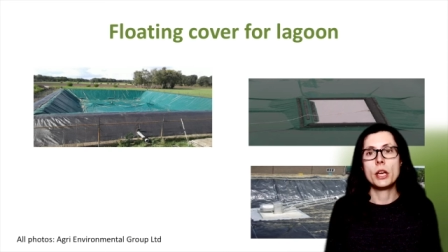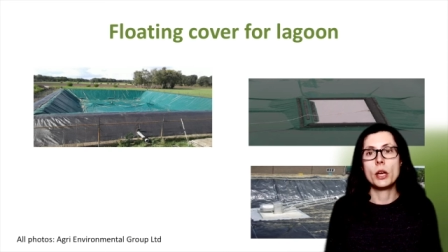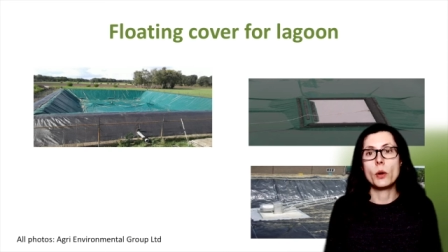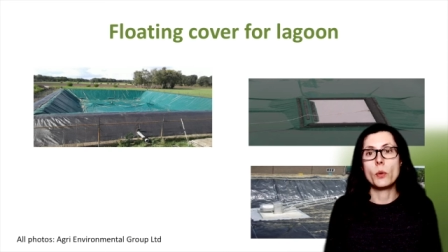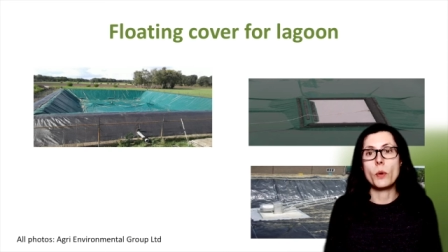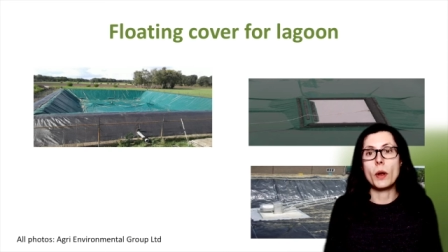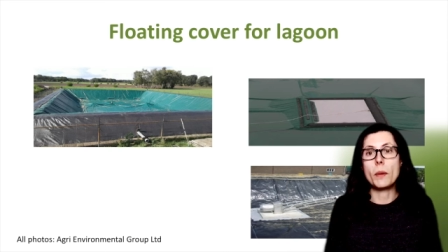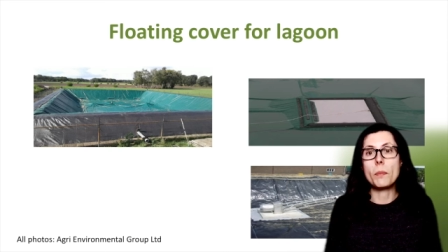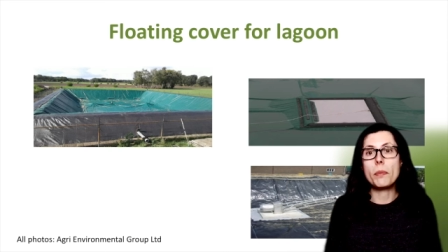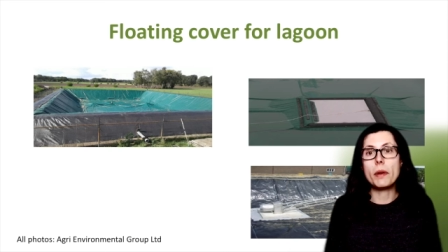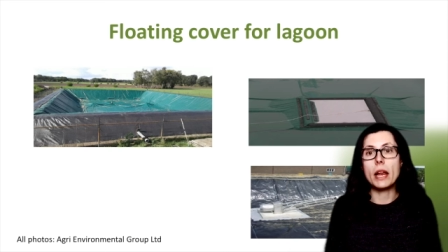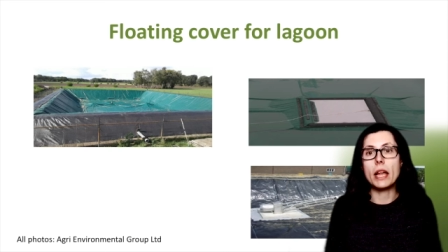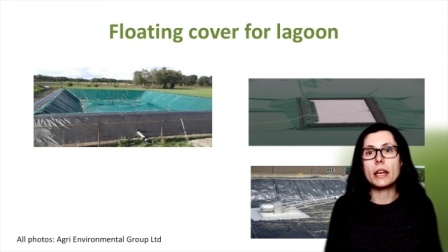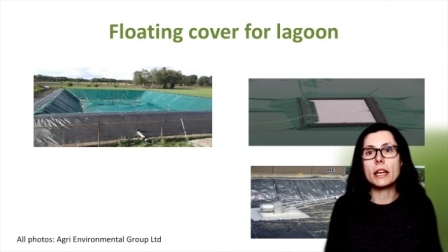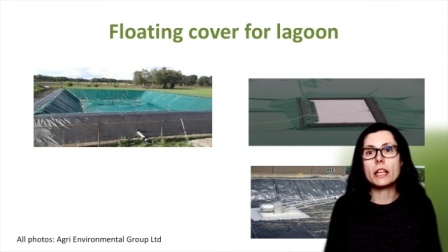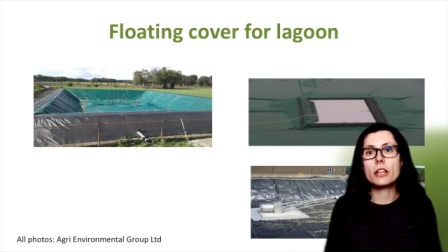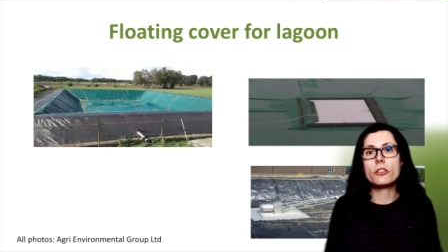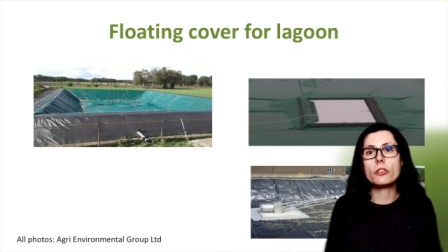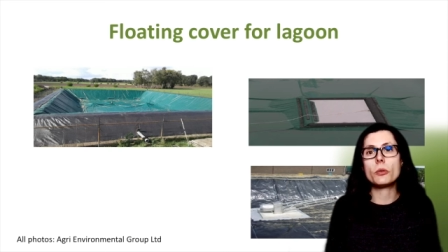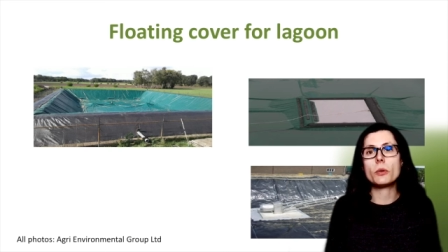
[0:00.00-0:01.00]
When
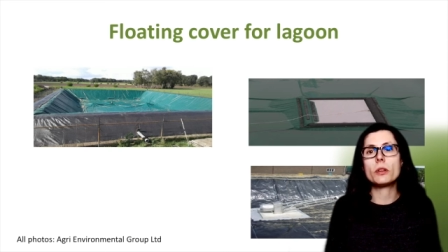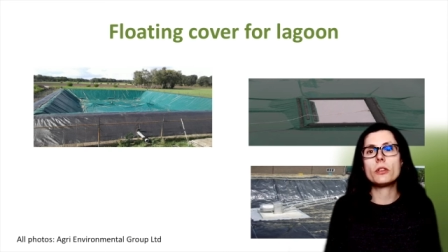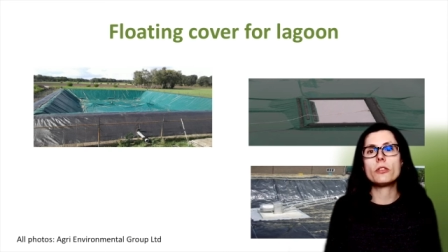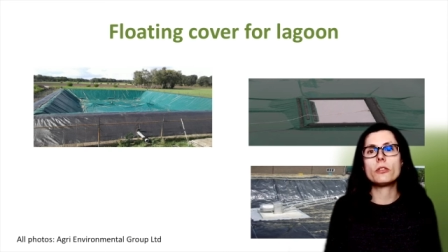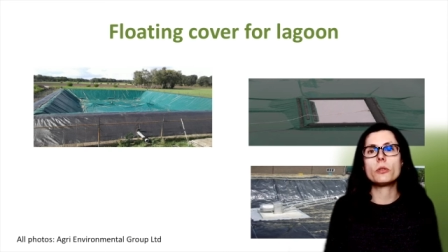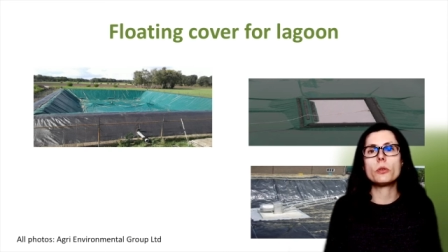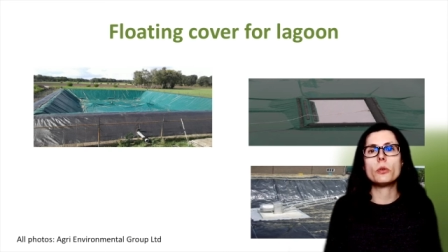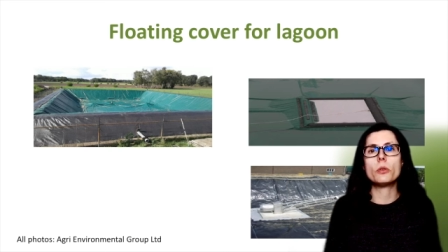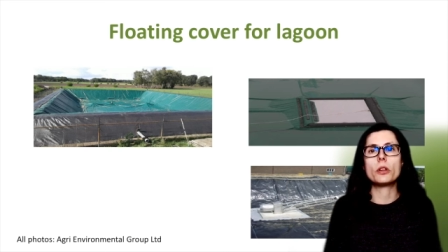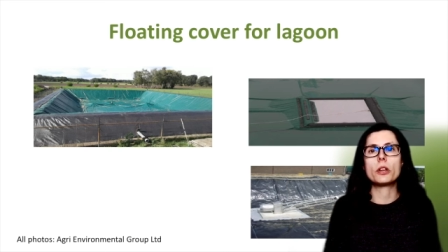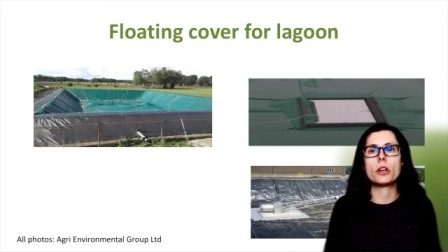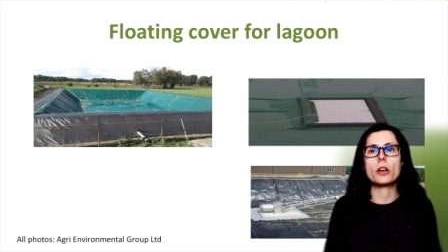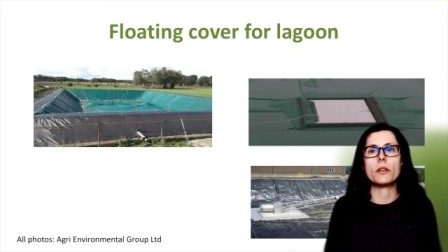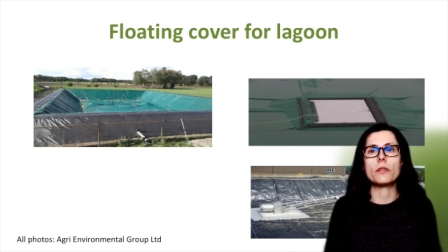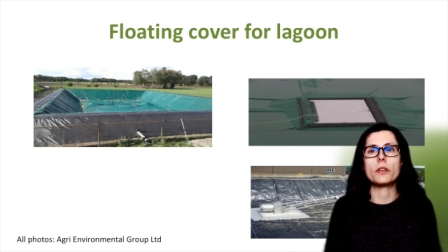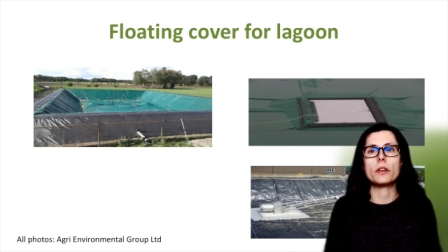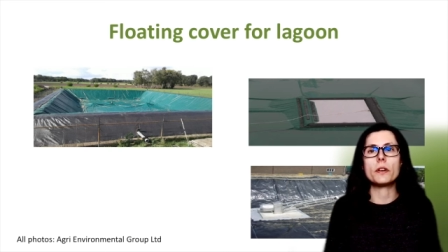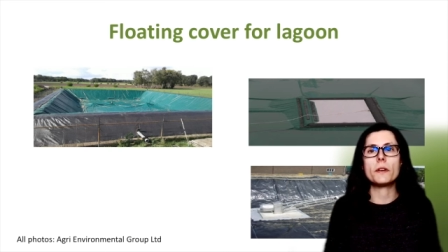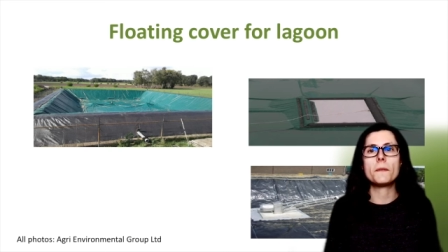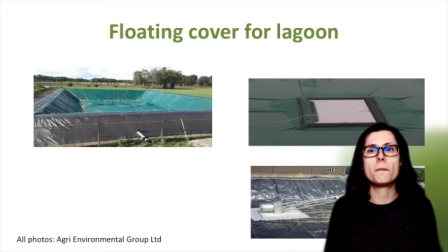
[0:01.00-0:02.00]
planning to install the
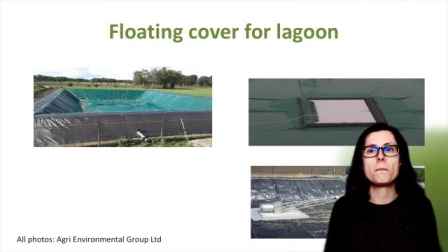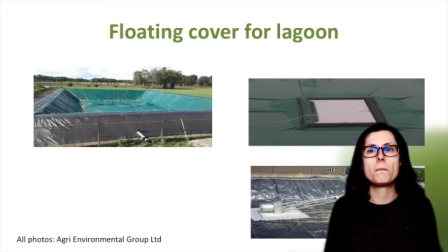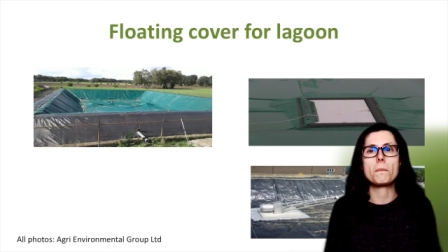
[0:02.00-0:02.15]
cover,